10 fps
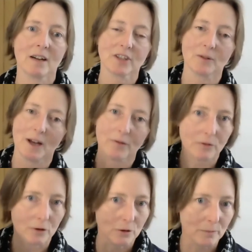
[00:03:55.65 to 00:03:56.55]
so our
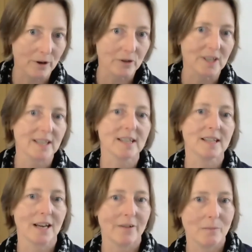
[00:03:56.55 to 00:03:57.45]
thought processes,
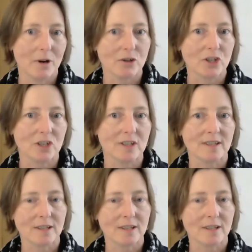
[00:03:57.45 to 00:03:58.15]
our emotions,